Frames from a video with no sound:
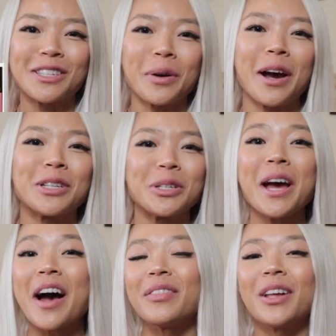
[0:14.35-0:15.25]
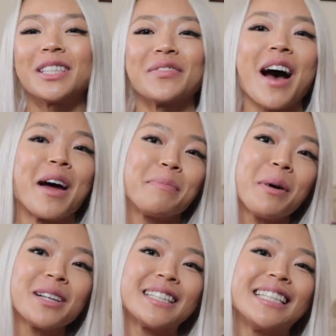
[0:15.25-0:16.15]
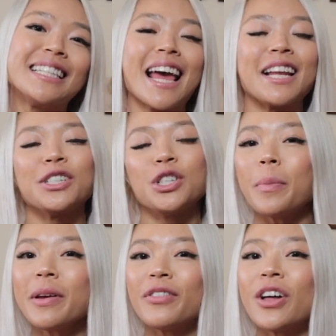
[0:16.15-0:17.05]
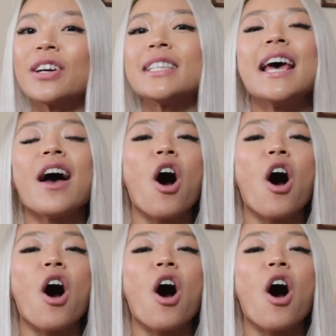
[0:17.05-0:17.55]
So I do have lots of unboxing and shopping vlogs